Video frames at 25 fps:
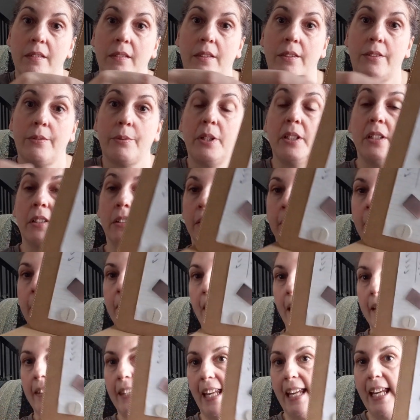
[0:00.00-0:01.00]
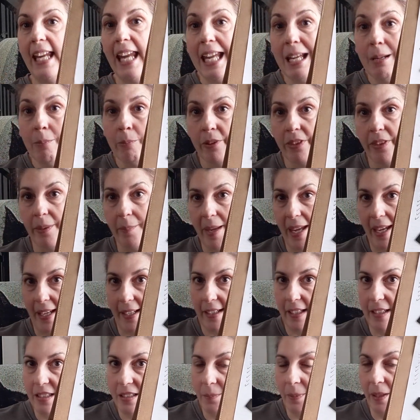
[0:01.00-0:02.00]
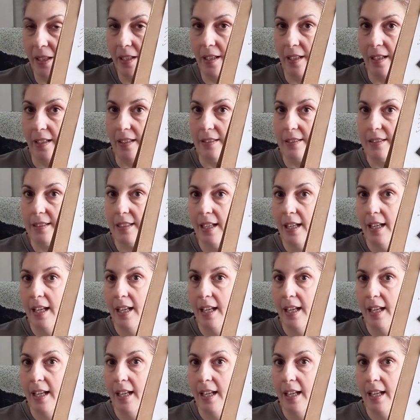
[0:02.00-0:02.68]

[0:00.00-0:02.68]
thrilled that they came with the magnets because